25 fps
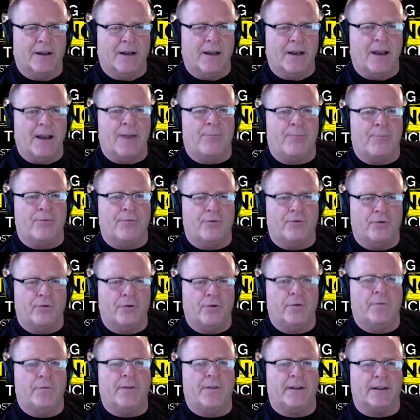it
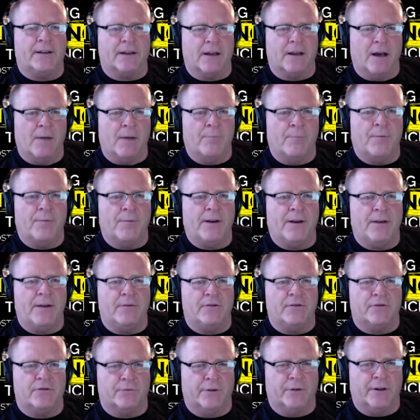proved that the company
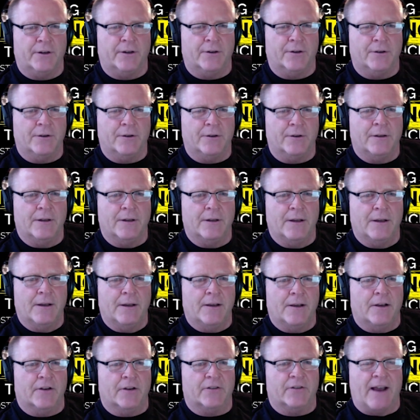was real
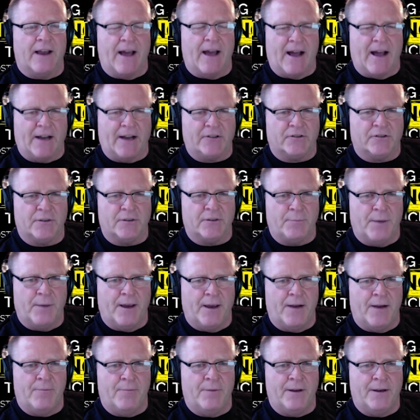because they actually
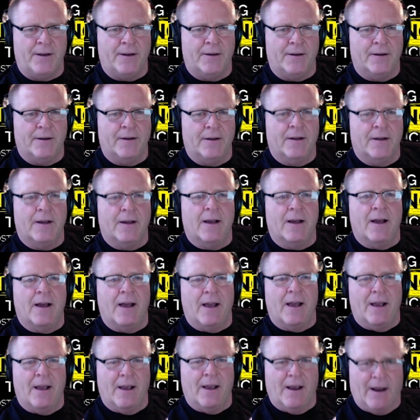paid me
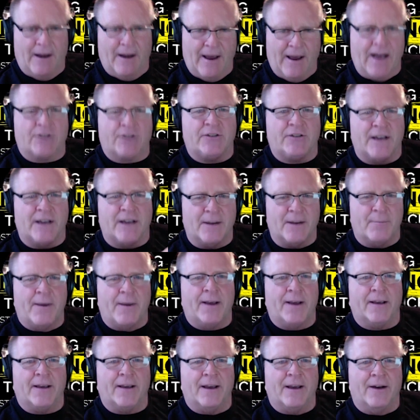and they actually had a
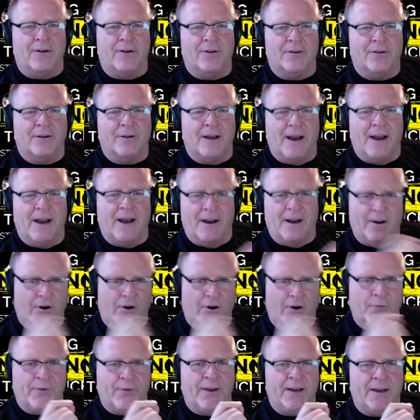bank account. And in
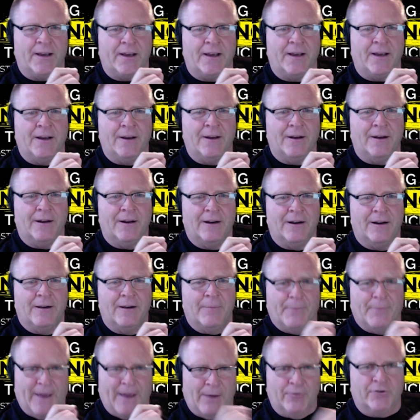her thinking,
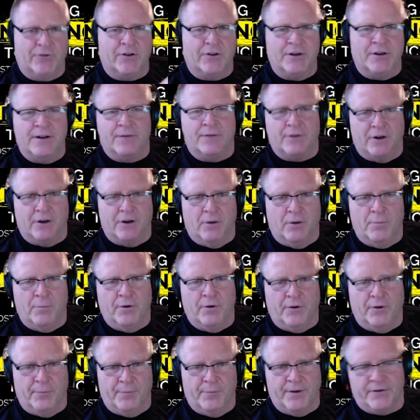that was good enough to go
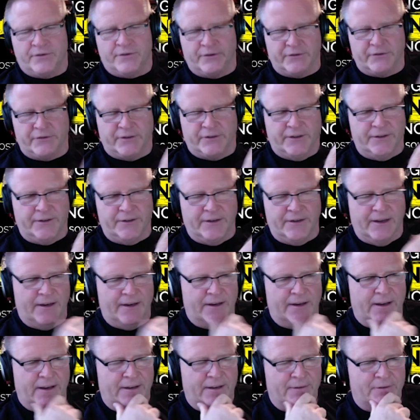build a business.
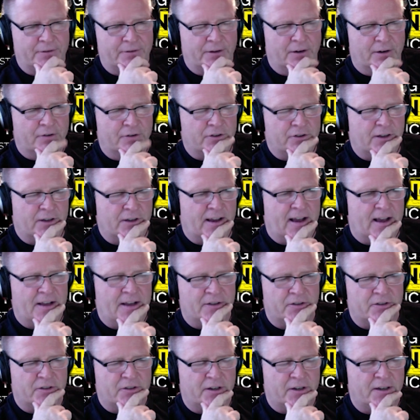And she
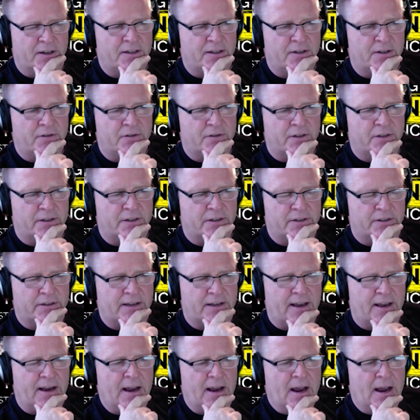has, and she continues to this day.